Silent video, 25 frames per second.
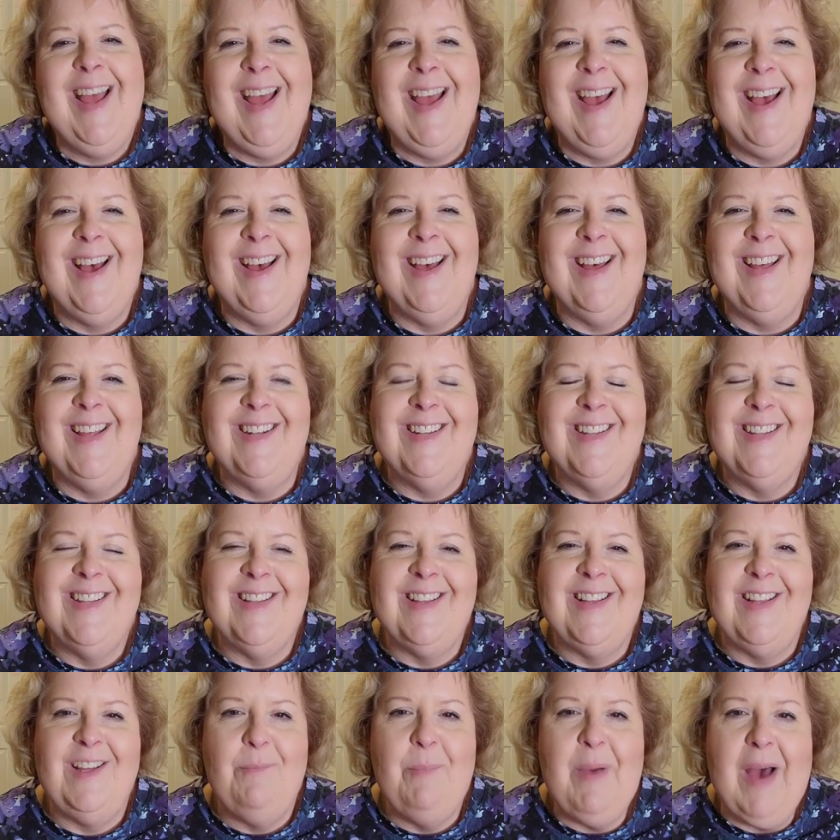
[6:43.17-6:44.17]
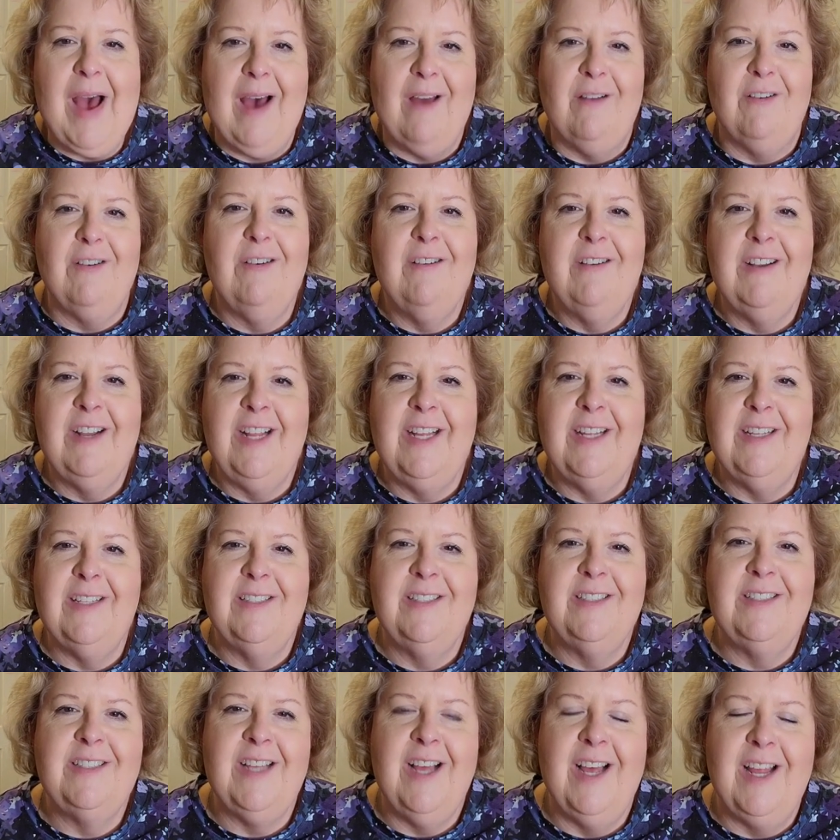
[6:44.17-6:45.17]
And the pattern
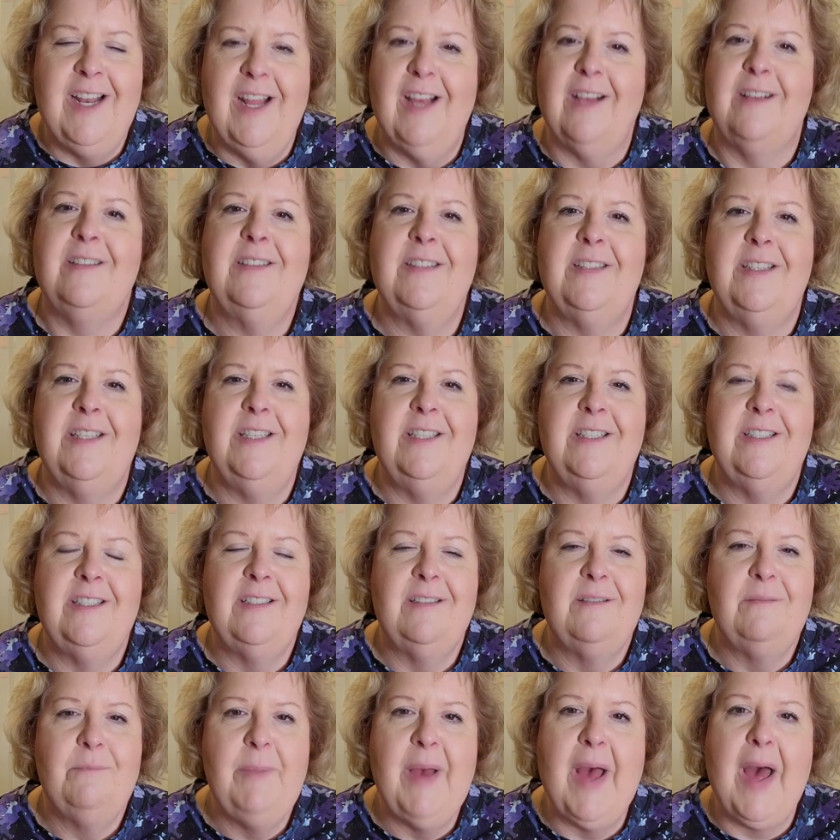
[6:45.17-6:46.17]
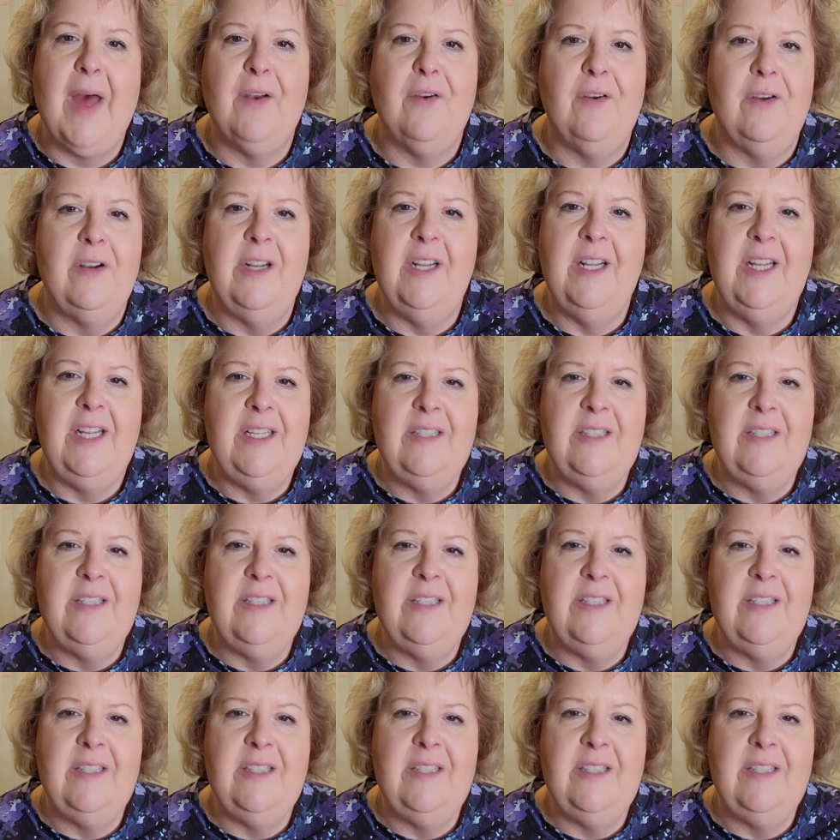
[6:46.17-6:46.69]
is an excellent pattern,